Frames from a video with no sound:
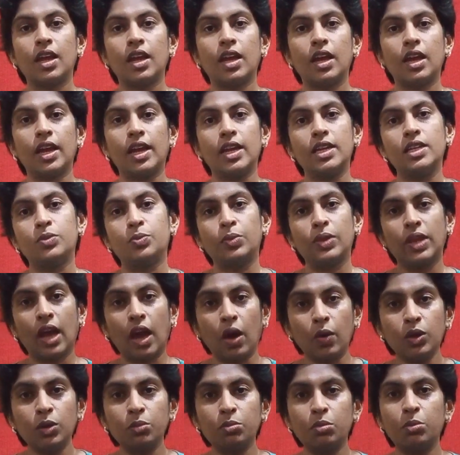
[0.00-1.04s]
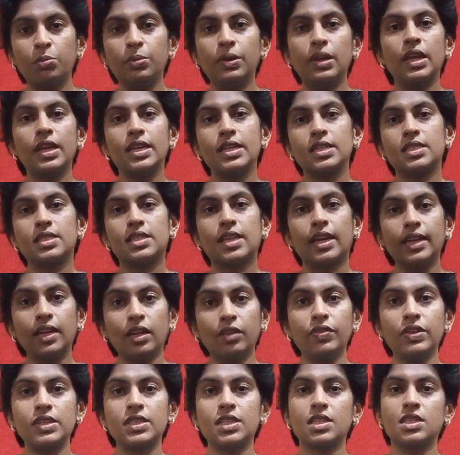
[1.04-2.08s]
and we have to mobilize
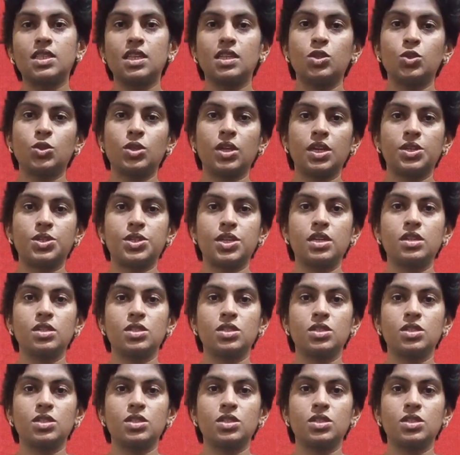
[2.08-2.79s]
scientific sex education